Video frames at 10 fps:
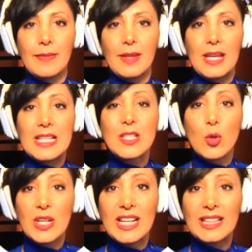
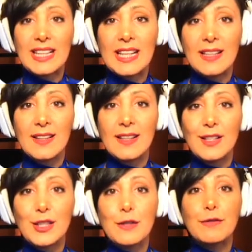Historically,
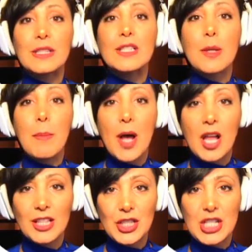different
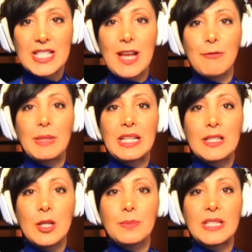topologies have been
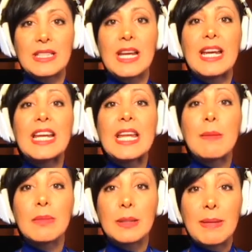adopted in
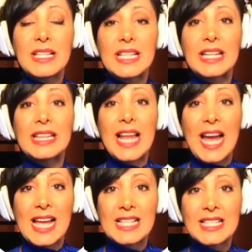implementing
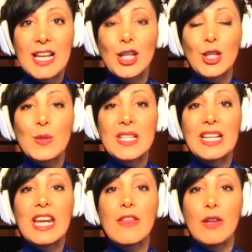LANs using
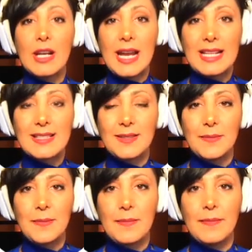Ethernet.
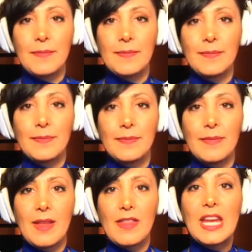
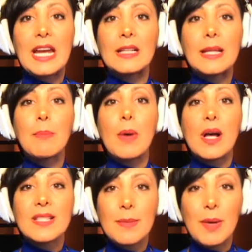The early
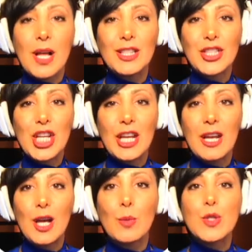bus topology,
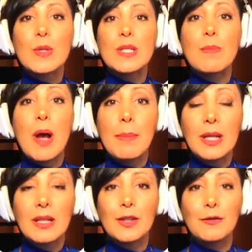which was
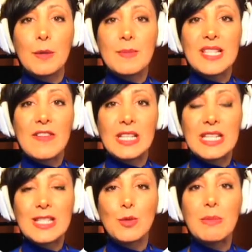popular from
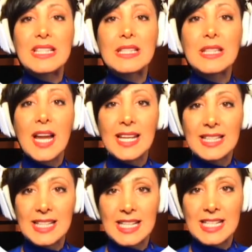70s to
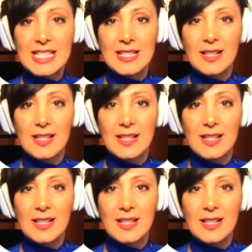mid-90s,